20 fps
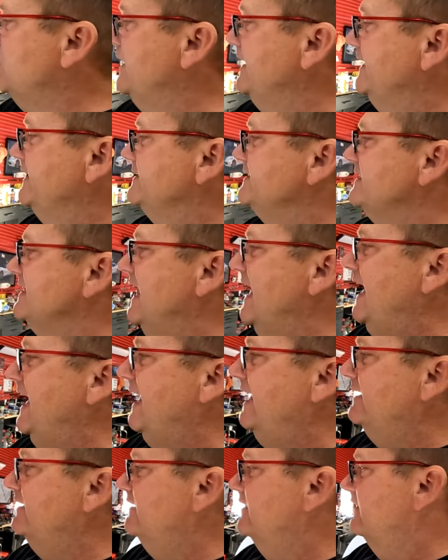
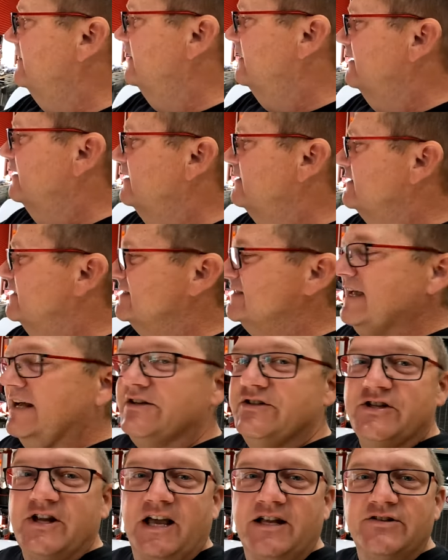Queensland, the
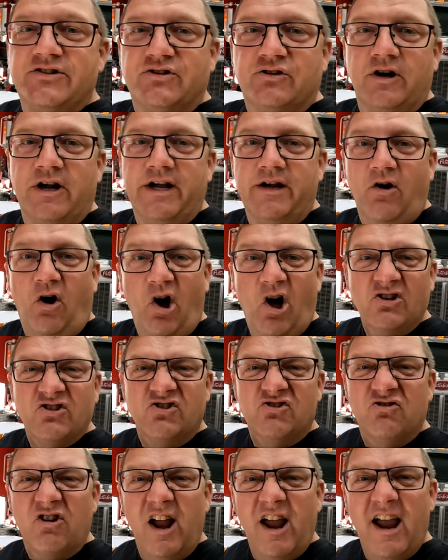Sunshine Strait,
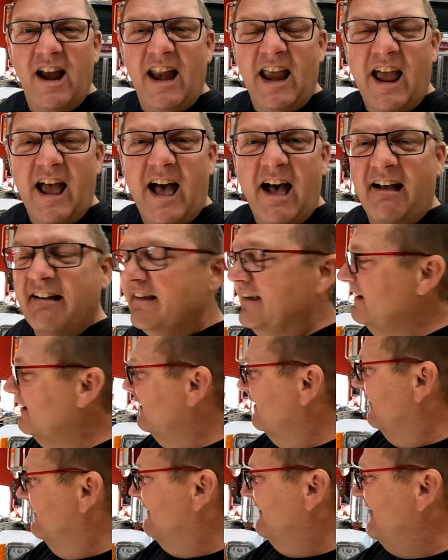Australia!
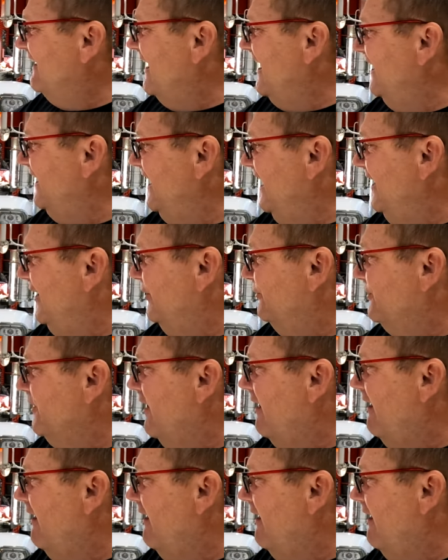I know,